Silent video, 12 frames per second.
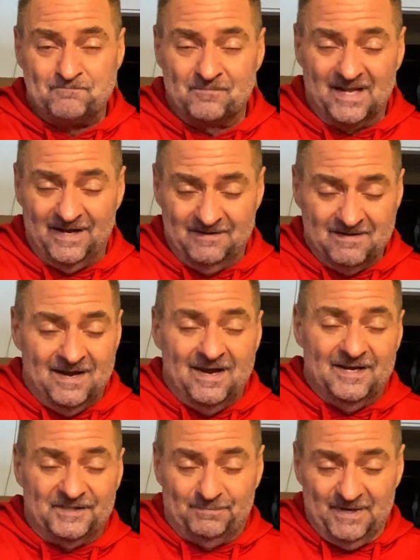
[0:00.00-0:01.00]
Okay?
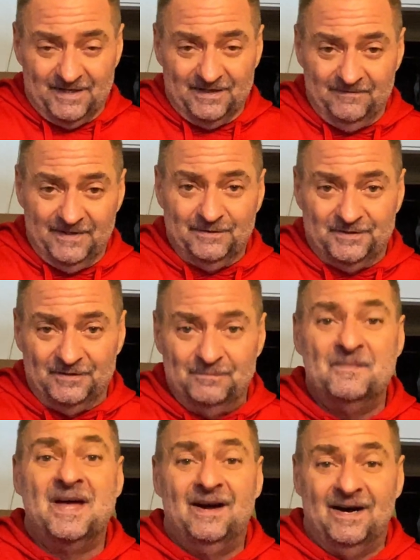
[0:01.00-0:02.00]
And speaking of YouTube,